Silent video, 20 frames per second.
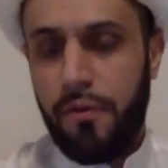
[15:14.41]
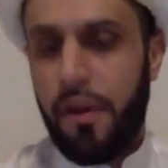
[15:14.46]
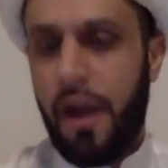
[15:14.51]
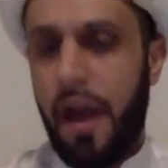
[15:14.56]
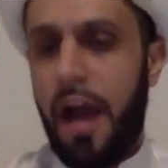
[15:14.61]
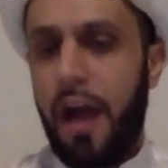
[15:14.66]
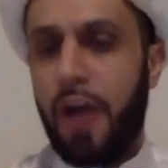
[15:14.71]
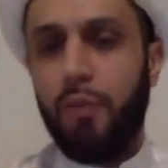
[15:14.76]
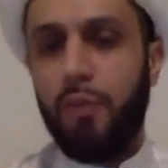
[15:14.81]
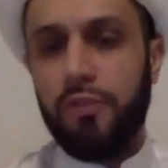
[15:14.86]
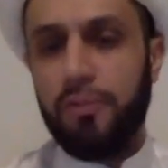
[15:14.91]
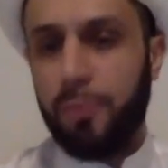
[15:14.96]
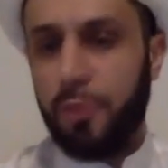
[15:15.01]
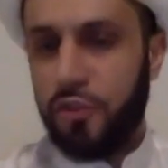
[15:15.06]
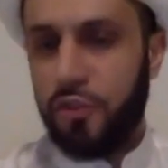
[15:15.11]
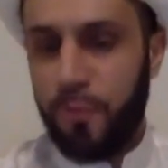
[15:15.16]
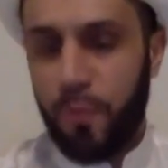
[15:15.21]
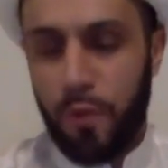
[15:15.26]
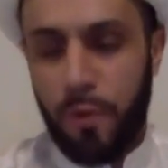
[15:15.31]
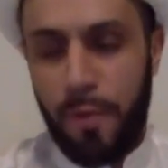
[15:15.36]
Fir'aun was
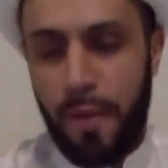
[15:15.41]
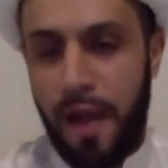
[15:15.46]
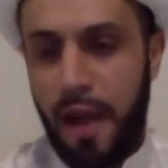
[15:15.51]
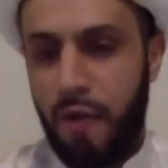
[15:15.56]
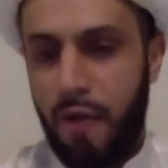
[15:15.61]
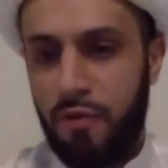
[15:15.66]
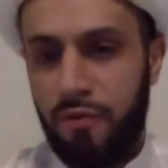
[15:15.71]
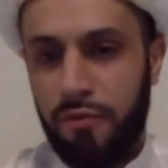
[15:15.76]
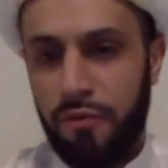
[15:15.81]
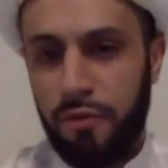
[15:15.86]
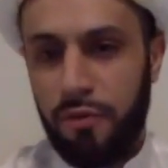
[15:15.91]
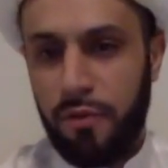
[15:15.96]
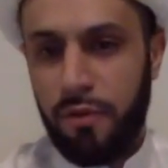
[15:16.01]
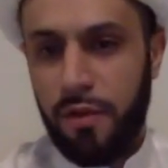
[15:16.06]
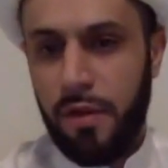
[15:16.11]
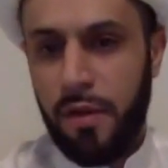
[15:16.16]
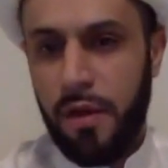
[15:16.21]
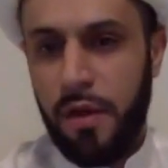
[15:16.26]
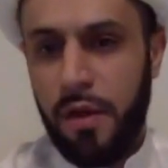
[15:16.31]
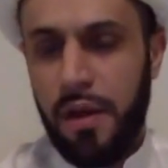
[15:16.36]
much more
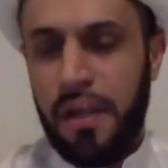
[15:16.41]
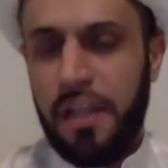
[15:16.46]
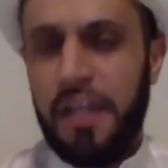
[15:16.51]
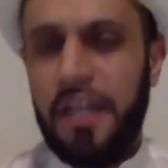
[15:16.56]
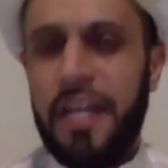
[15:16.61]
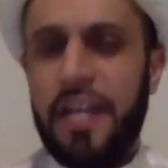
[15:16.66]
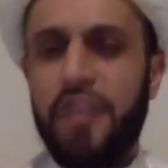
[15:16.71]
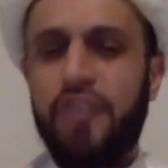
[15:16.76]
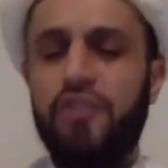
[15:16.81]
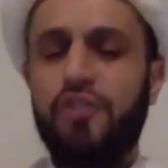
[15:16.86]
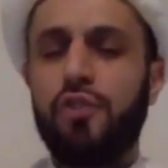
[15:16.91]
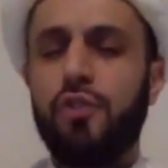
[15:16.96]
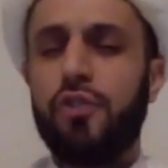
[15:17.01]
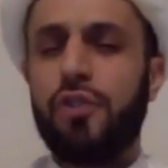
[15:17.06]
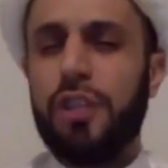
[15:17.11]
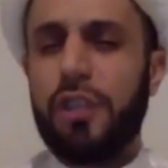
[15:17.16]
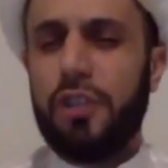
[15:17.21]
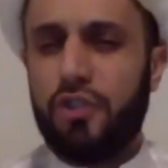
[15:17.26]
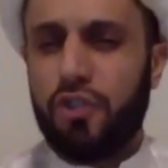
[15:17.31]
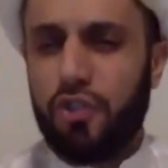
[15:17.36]
powerful. He
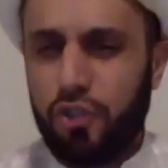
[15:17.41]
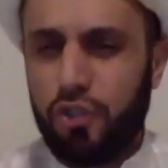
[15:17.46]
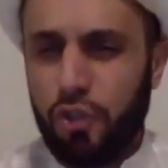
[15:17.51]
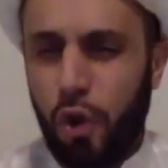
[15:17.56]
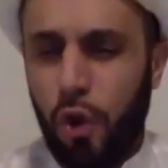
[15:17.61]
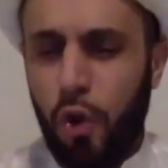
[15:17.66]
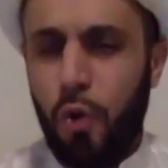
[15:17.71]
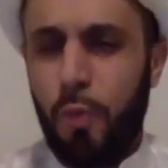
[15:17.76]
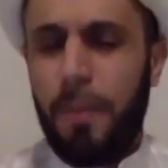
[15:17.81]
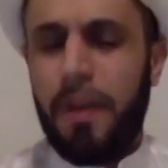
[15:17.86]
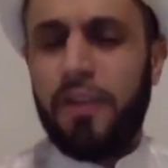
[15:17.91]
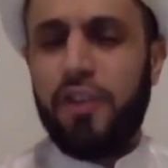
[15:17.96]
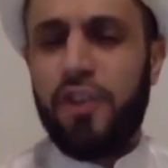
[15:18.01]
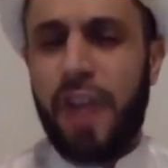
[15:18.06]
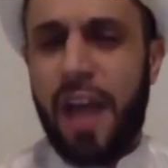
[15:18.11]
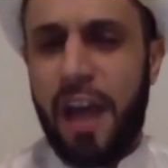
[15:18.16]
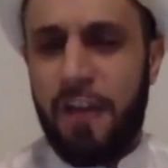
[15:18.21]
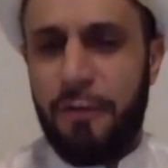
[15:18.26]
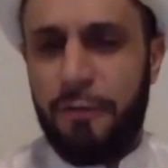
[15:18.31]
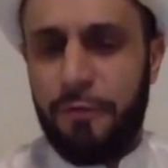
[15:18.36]
exerted so
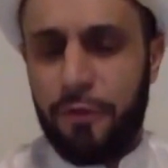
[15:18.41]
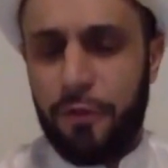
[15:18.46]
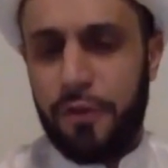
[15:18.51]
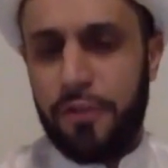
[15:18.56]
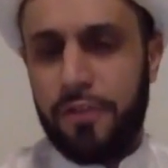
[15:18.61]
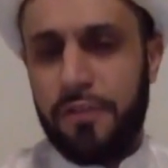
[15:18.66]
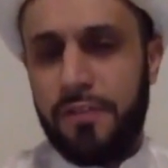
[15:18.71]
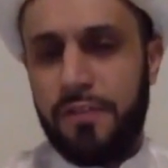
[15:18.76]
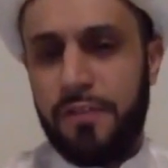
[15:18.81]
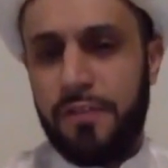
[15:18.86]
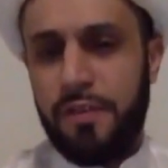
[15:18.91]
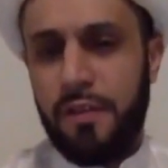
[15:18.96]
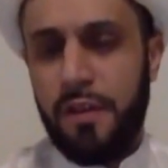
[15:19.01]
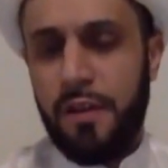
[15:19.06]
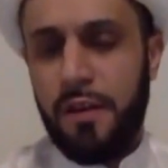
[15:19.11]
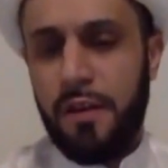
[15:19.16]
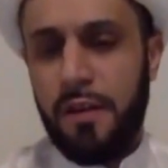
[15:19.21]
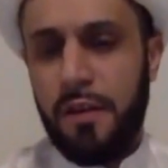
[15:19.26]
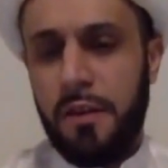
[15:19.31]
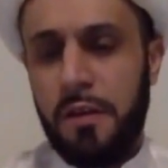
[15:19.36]
much effort,
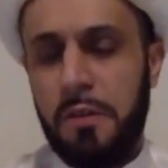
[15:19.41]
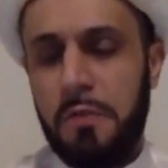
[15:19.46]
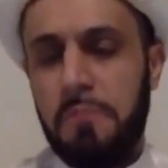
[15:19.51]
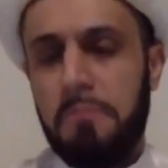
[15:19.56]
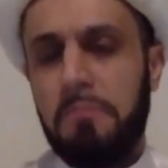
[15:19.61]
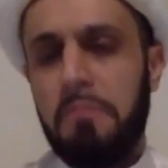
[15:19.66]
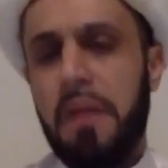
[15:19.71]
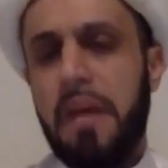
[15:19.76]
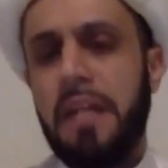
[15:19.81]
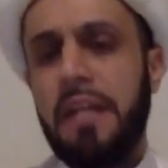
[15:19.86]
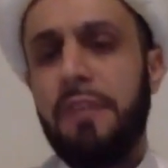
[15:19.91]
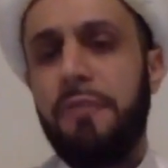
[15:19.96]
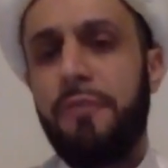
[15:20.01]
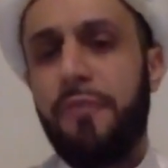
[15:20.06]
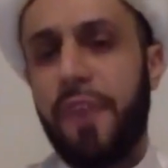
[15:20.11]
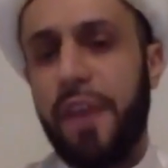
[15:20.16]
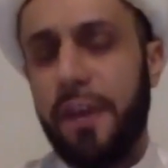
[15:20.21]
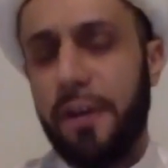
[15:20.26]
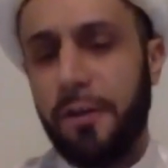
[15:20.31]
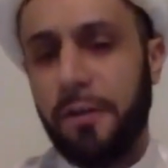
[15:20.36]
and he
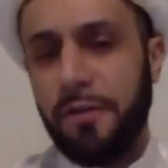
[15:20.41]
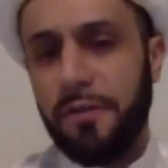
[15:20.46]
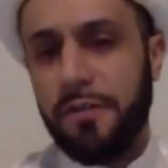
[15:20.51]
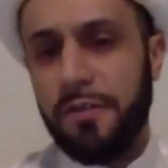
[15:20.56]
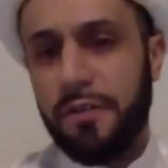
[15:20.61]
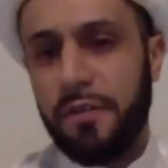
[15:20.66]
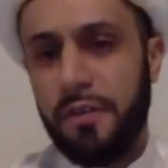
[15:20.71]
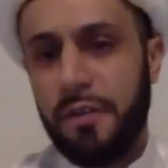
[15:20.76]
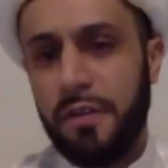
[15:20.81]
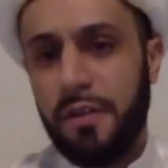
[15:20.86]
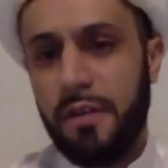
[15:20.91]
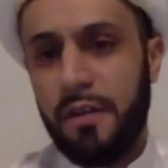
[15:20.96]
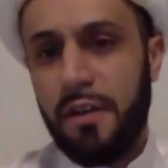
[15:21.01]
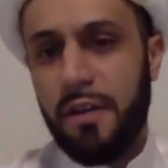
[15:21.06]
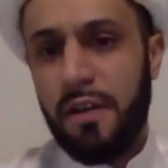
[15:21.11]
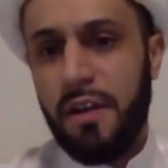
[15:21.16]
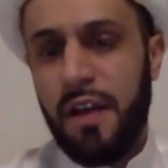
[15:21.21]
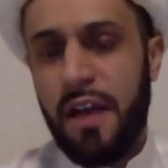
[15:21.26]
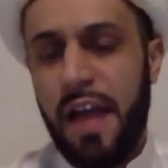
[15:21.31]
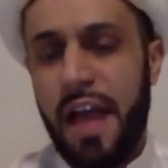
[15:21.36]
failed
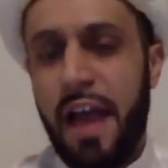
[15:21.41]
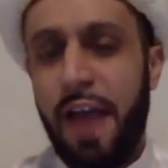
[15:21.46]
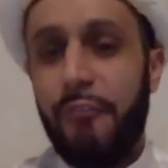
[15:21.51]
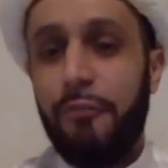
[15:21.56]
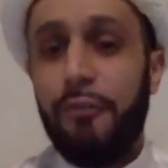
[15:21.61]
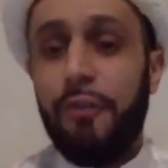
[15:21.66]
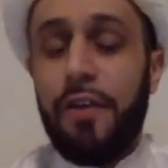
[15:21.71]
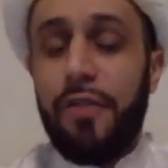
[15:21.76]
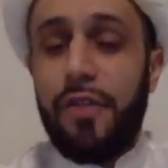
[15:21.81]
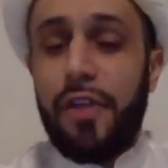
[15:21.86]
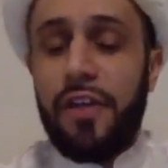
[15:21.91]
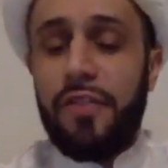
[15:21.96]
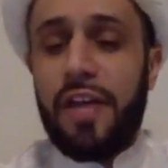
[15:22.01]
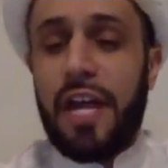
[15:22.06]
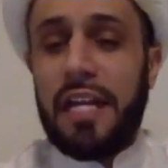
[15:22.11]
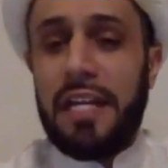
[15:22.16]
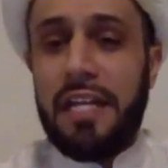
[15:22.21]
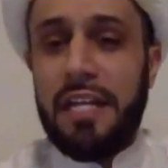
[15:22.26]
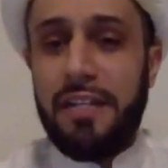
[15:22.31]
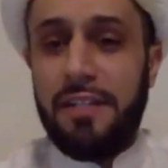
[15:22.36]
everything that
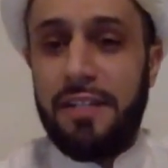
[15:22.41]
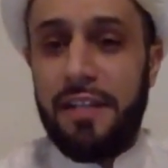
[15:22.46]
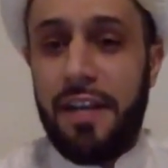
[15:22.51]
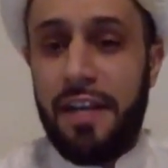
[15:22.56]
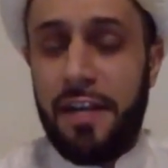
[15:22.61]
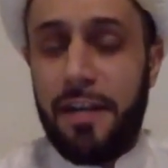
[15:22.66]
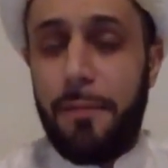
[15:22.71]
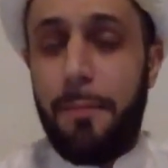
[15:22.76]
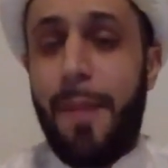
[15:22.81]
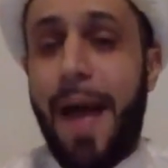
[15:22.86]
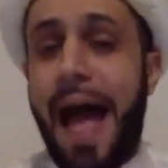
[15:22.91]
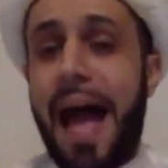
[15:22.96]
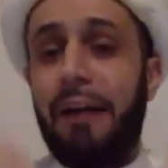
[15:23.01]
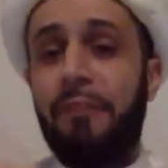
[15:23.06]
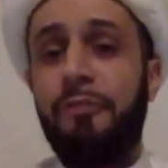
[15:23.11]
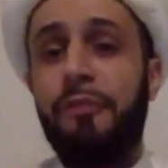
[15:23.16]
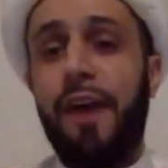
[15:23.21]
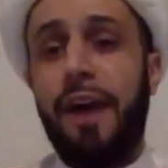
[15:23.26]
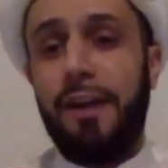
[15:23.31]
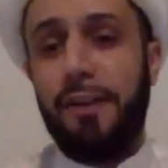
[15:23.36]
he did
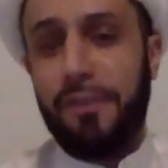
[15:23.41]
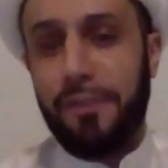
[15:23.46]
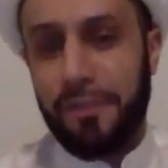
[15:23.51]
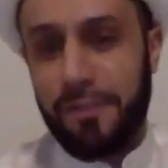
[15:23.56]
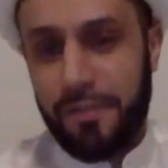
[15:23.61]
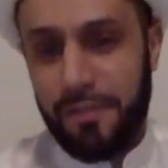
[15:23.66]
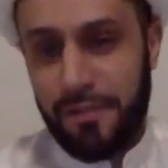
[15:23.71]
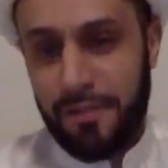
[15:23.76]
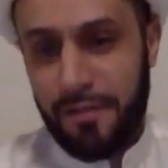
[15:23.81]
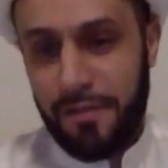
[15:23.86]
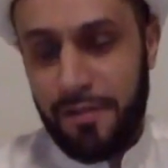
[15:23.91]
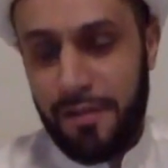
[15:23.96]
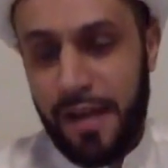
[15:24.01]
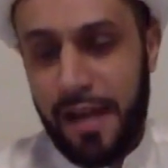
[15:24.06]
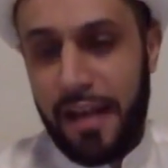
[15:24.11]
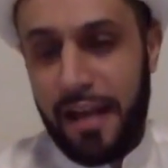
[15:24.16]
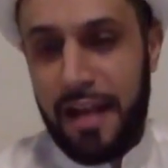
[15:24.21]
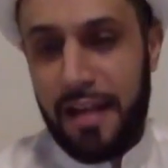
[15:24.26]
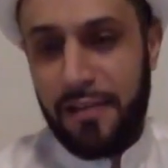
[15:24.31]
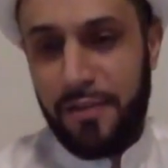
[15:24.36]
backfired
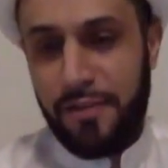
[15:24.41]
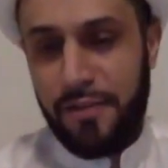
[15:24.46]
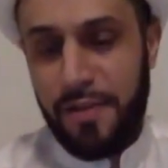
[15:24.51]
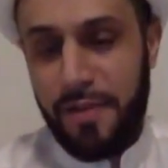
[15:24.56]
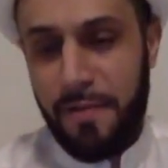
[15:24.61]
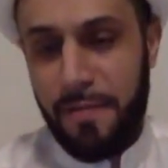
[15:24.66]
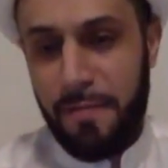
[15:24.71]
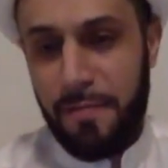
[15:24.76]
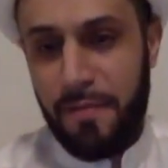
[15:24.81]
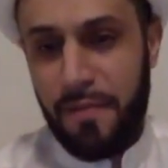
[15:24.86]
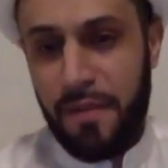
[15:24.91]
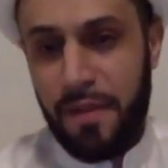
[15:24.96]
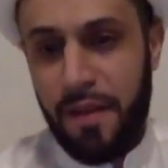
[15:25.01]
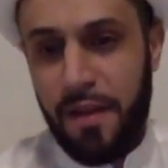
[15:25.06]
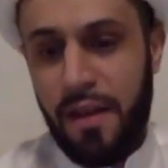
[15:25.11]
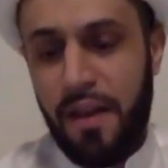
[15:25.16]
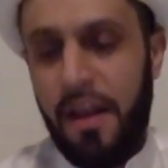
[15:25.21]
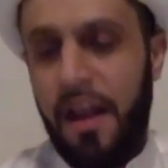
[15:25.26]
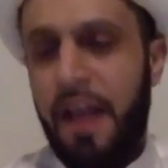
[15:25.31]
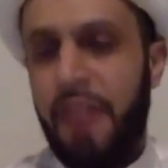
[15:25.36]
against him.
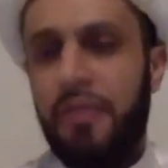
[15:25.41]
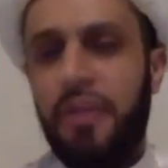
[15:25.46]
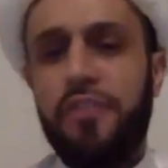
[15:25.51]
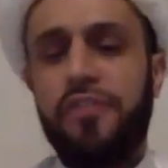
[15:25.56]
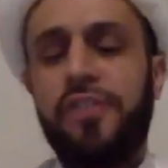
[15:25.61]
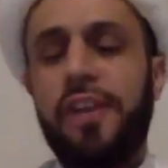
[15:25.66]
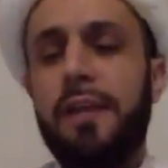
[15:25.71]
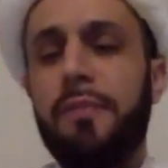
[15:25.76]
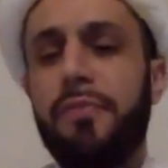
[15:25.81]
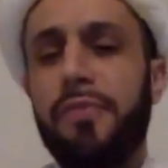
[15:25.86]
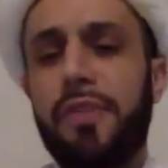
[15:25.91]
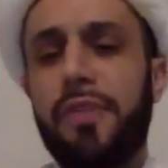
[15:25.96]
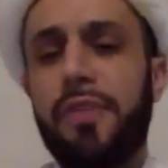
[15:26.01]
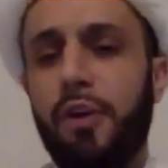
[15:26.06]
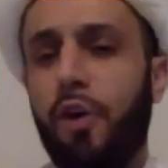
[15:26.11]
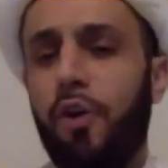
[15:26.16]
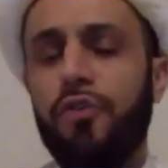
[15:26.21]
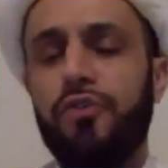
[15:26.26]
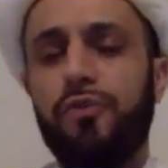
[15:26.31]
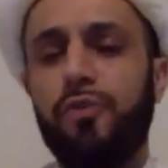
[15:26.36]
And the same thing
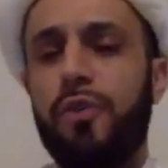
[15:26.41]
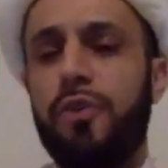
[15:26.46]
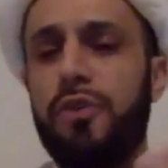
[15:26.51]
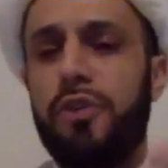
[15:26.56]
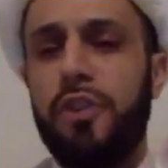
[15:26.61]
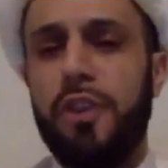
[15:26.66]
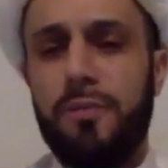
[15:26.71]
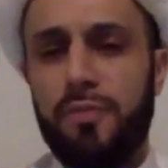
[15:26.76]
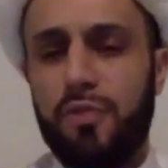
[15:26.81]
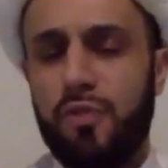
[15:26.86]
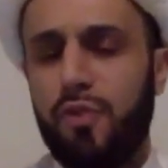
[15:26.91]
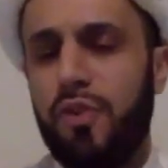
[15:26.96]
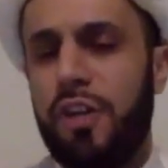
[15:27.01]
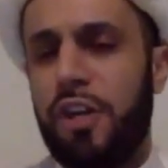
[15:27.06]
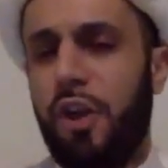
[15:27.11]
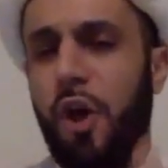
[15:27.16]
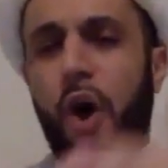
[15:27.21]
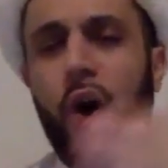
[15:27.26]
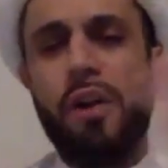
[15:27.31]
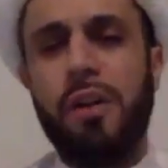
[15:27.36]
goes with
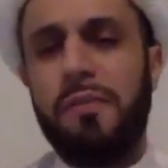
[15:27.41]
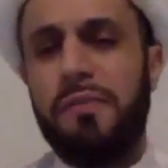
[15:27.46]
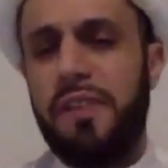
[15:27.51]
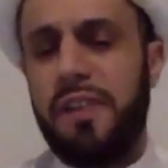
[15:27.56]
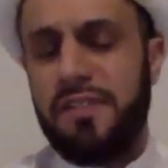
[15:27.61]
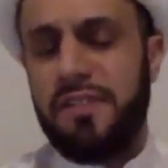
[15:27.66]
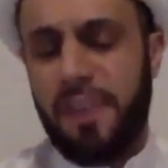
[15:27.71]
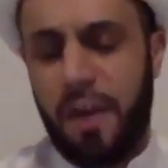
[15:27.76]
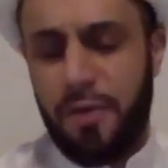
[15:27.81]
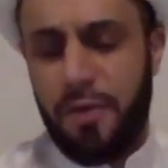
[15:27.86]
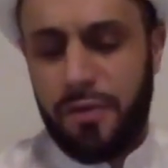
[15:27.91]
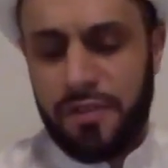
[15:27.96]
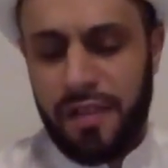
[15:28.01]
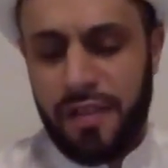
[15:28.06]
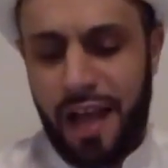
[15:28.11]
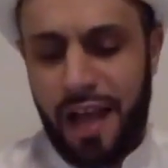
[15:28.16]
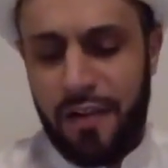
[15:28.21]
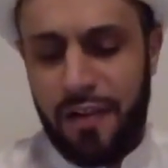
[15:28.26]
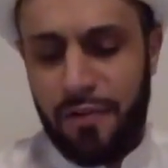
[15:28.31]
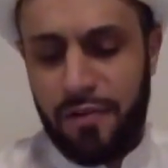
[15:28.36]
Nimrud and all of these other
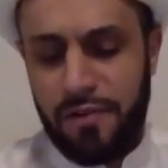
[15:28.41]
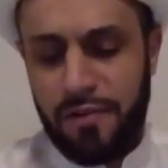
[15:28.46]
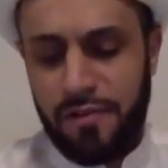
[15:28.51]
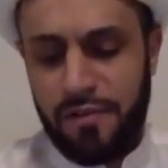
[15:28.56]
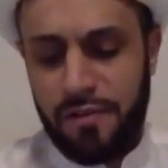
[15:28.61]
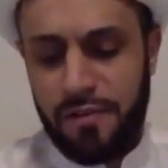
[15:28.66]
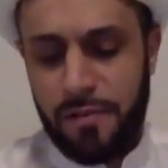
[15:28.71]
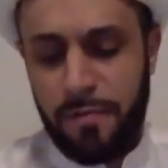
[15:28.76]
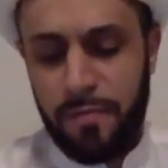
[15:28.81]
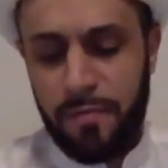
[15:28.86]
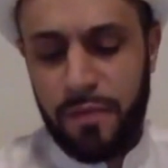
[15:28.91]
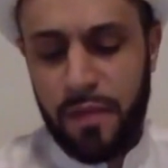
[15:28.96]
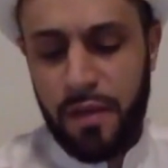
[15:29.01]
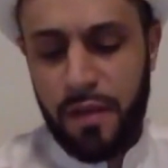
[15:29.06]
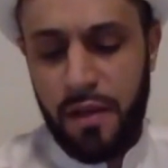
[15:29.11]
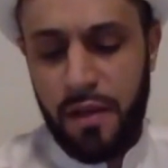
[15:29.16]
tyrants.